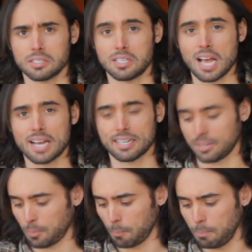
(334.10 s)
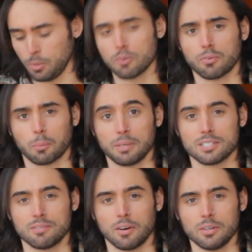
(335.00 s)
is that beautiful
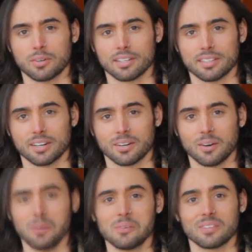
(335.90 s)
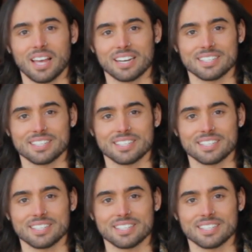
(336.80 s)
piece of art right there? Oh, that